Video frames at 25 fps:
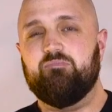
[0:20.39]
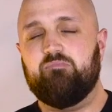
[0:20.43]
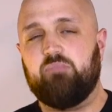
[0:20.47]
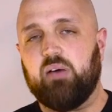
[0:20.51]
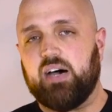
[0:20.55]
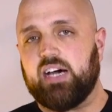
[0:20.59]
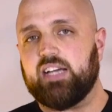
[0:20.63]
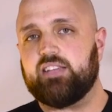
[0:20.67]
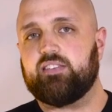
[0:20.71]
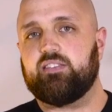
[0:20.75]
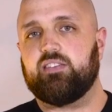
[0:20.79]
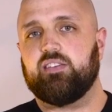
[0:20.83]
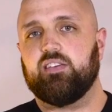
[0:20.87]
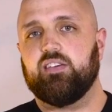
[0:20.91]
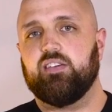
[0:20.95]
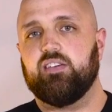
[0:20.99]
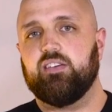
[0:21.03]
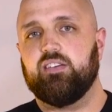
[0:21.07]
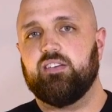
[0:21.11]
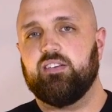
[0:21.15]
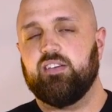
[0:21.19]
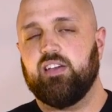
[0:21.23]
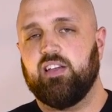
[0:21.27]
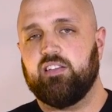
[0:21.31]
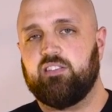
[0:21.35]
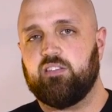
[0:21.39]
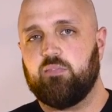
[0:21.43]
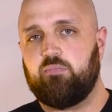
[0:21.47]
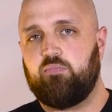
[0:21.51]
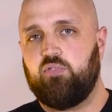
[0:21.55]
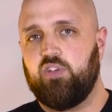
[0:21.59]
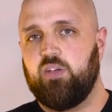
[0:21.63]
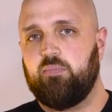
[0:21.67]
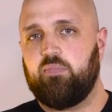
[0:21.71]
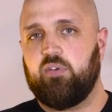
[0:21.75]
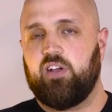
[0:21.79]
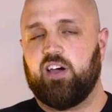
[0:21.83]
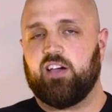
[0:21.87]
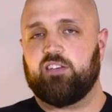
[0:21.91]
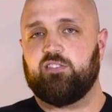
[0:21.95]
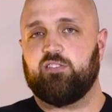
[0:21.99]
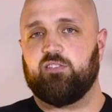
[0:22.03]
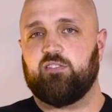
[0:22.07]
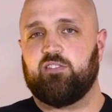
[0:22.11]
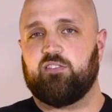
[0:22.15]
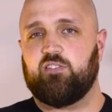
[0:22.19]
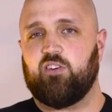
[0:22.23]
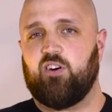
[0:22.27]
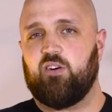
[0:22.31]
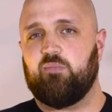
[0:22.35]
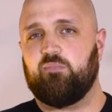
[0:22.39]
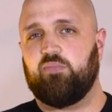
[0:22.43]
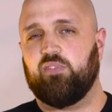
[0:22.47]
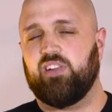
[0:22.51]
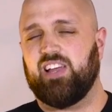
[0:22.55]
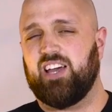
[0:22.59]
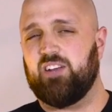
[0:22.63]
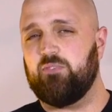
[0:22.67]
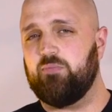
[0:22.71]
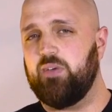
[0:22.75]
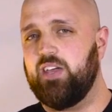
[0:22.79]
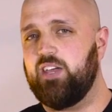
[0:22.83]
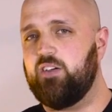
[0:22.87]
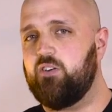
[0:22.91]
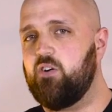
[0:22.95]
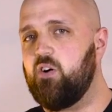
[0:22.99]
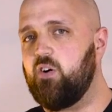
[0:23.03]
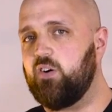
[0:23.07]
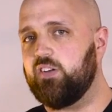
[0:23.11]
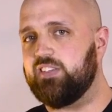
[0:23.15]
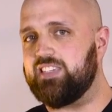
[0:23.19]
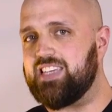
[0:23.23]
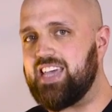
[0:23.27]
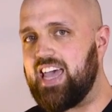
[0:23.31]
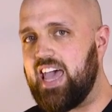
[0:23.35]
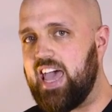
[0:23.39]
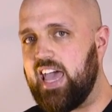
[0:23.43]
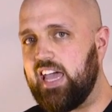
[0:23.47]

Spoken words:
but it's a pre-production sample and we can't